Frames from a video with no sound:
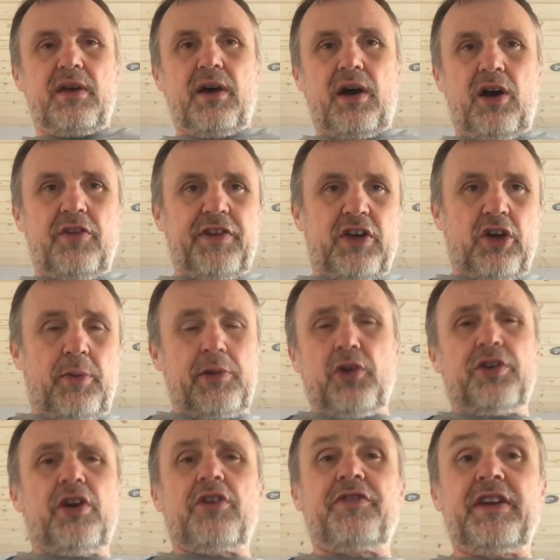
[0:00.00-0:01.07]
of a couple, or
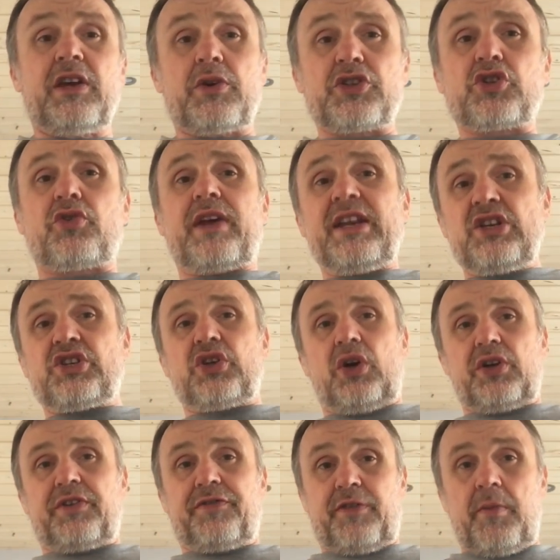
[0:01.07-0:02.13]
not a video, a
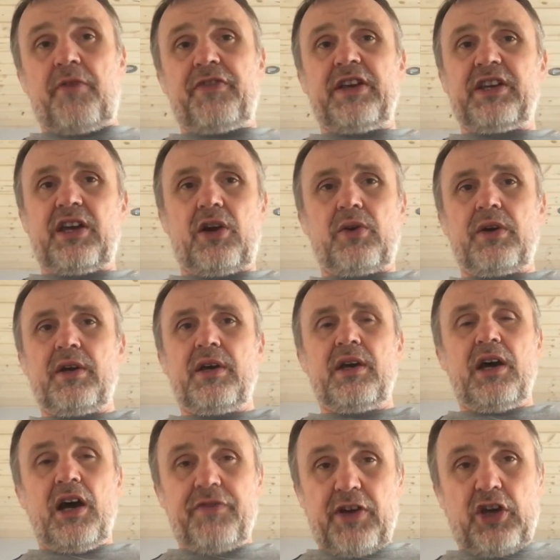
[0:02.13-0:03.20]
screenshot from a video
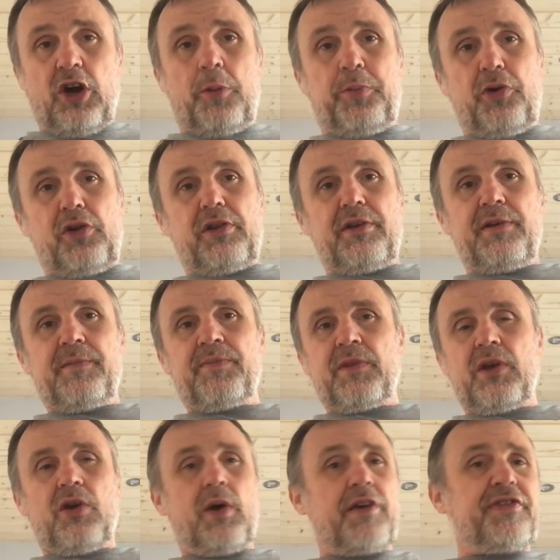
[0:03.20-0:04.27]
of a couple
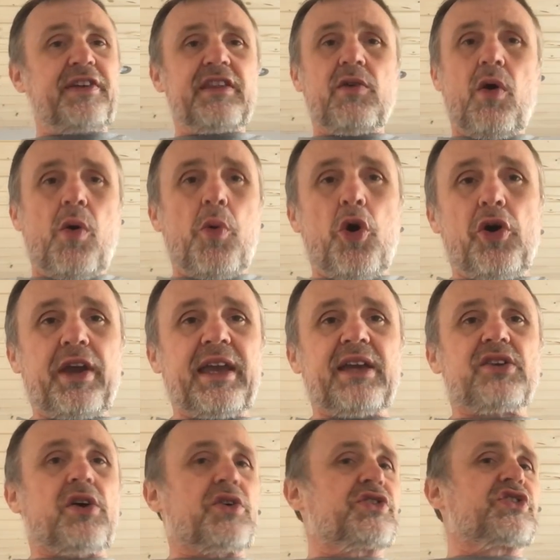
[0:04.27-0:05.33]
who I think they were walking a
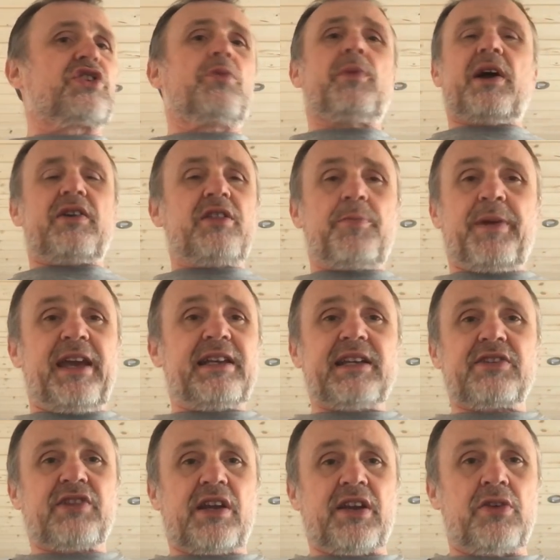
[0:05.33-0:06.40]
dog somewhere in the Peak
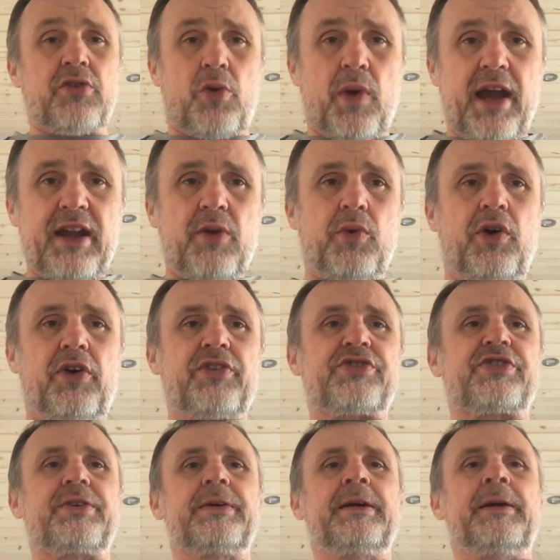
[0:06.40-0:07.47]
District, I don't know where it
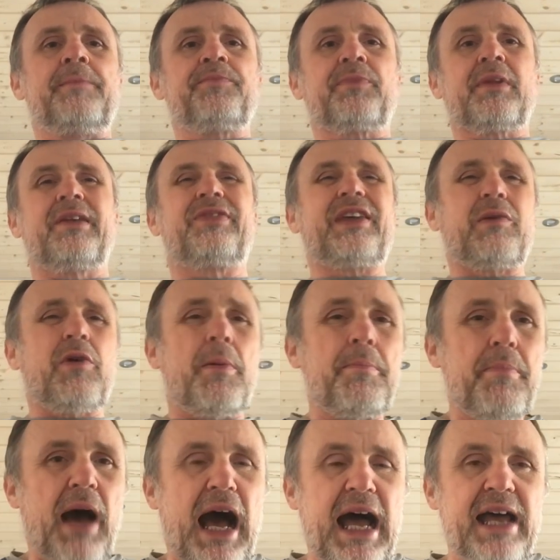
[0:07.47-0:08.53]
was. They were
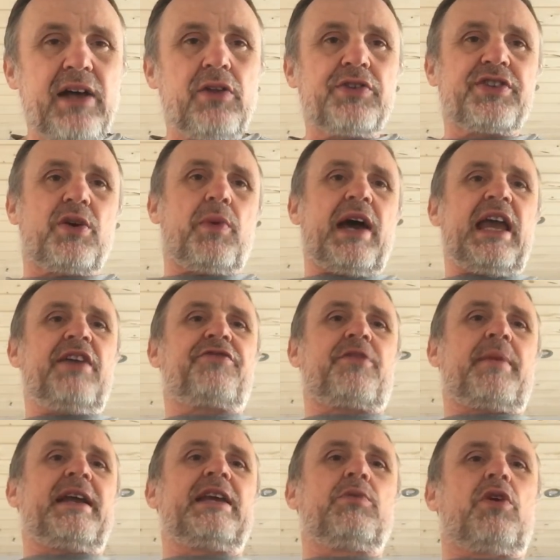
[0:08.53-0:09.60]
miles away from
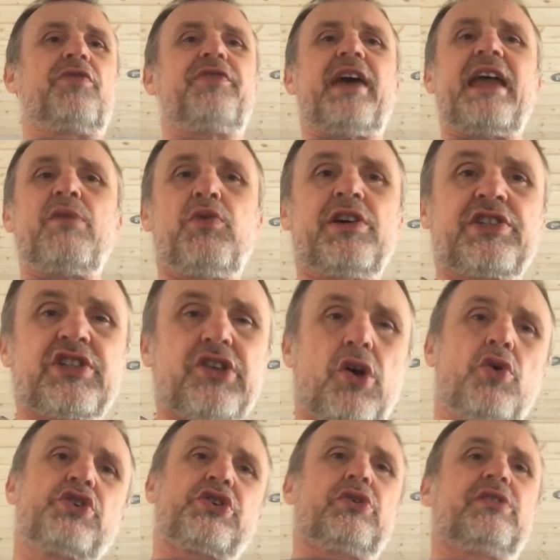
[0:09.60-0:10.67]
anyone. They were
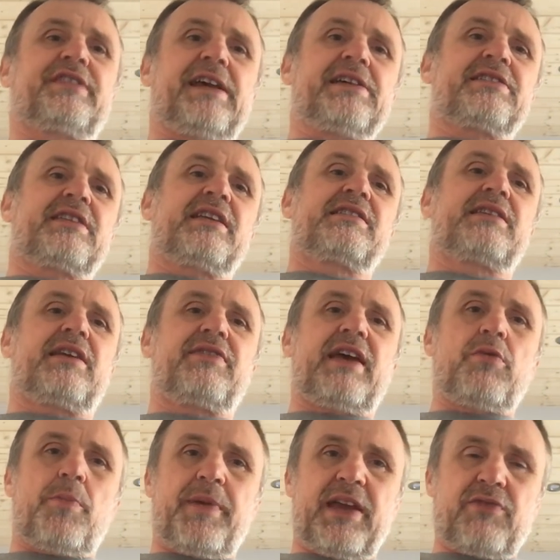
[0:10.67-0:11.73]
social distancing, they
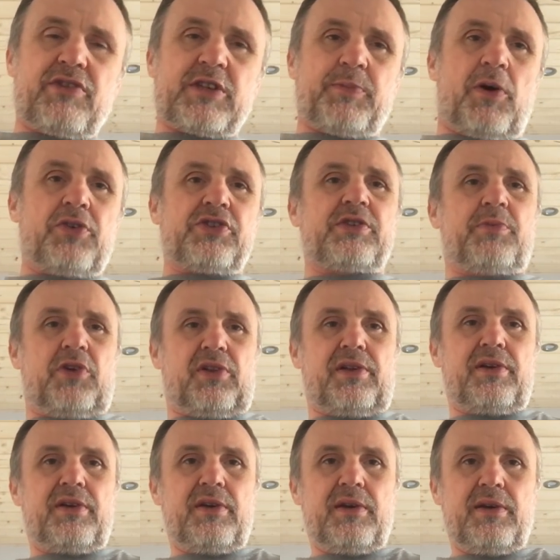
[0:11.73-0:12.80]
were being responsible.